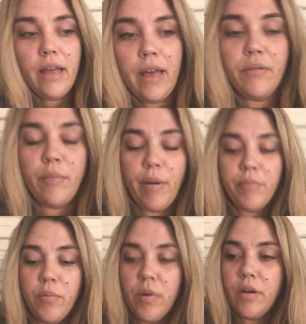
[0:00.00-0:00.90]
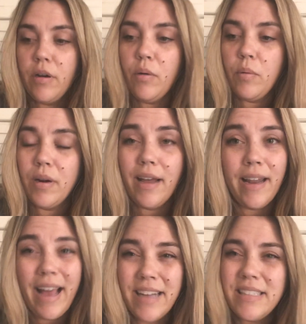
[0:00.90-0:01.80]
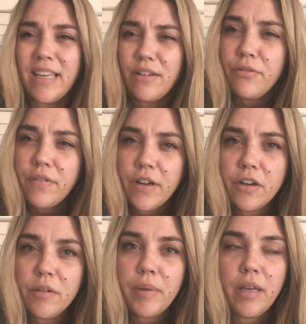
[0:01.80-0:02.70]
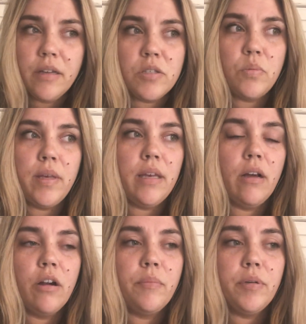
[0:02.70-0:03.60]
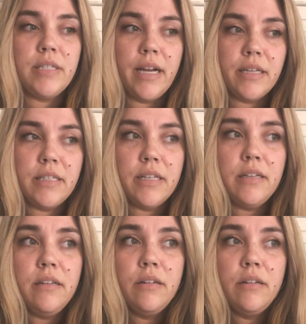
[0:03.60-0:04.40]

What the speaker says: And remember, we're not acting in fear because we are protected.